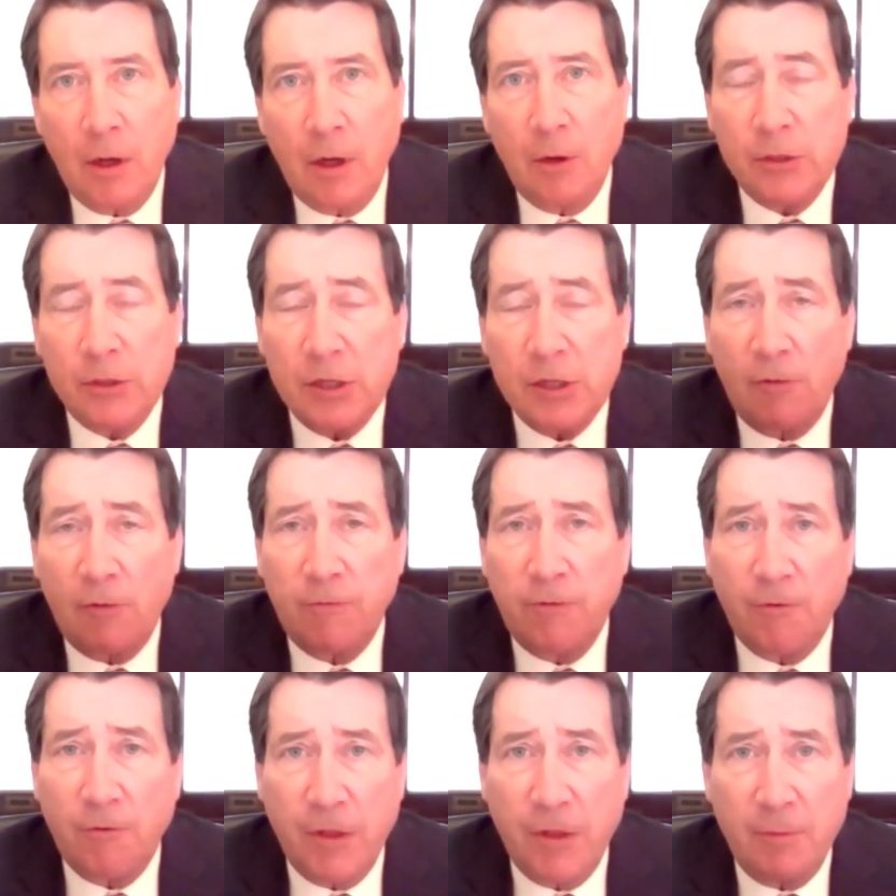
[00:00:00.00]
it was
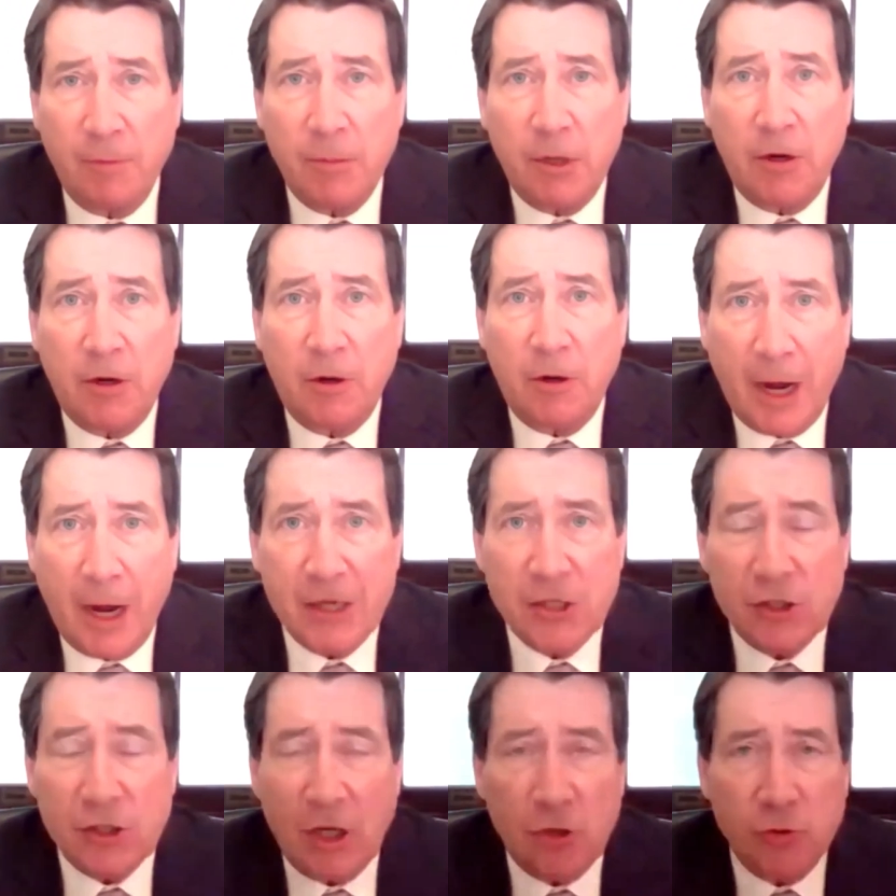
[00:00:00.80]
helpful for them to hear
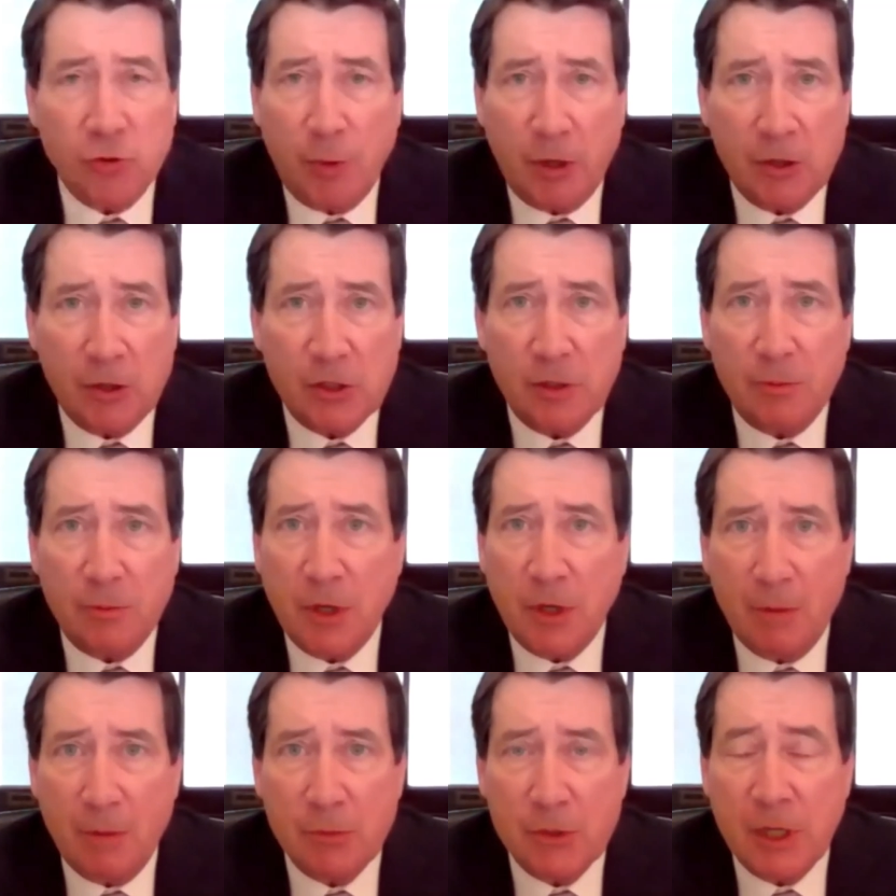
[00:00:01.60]
my schedule because
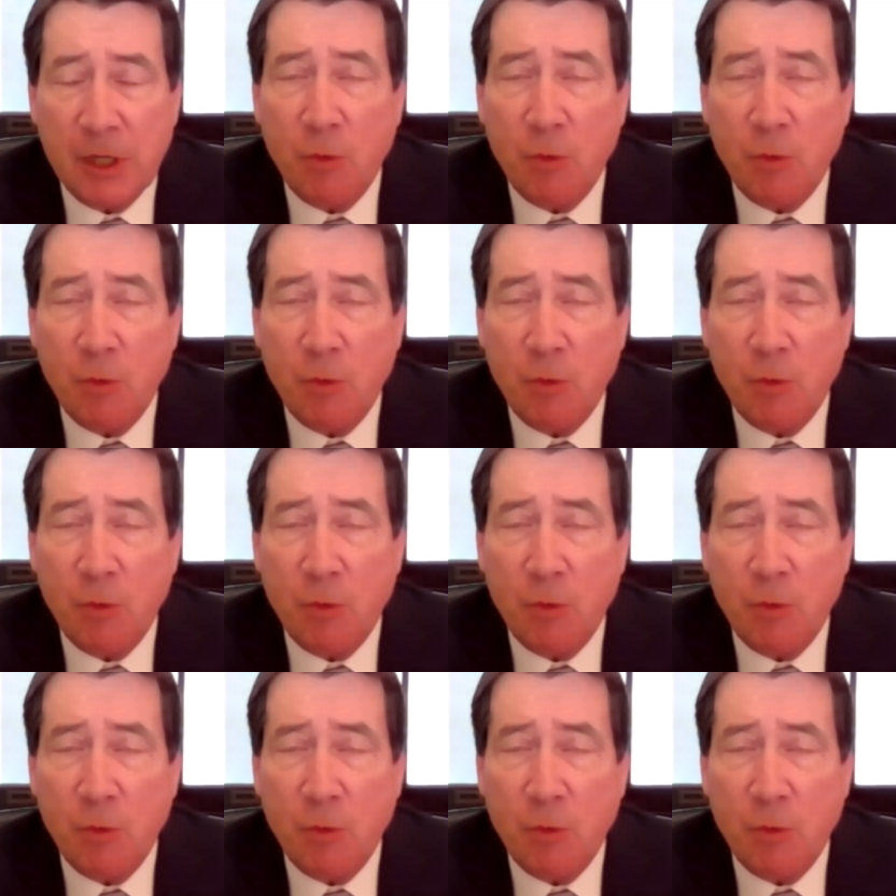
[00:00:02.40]
sometimes